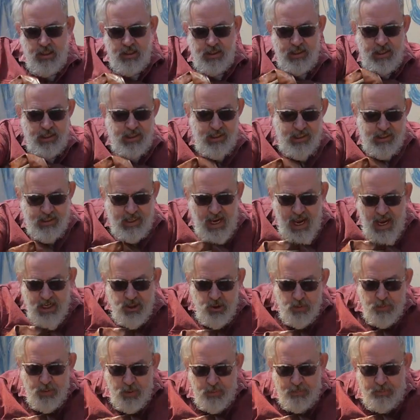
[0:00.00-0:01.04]
The
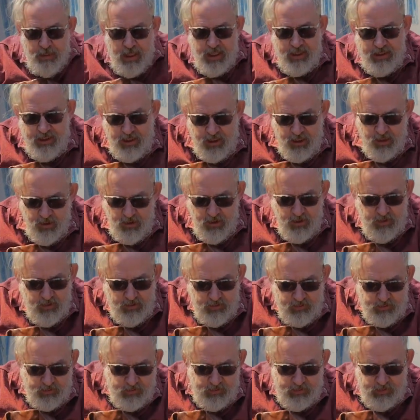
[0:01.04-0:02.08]
detachable belt here,
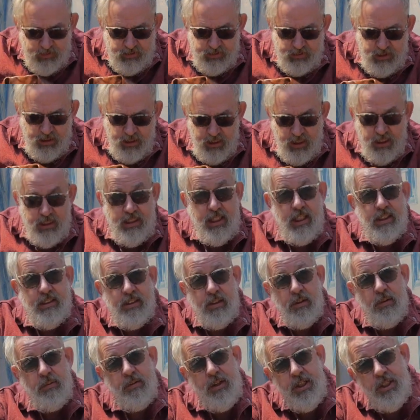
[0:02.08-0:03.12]
that's
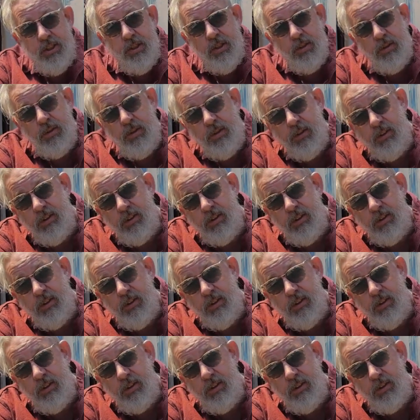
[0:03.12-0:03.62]
an original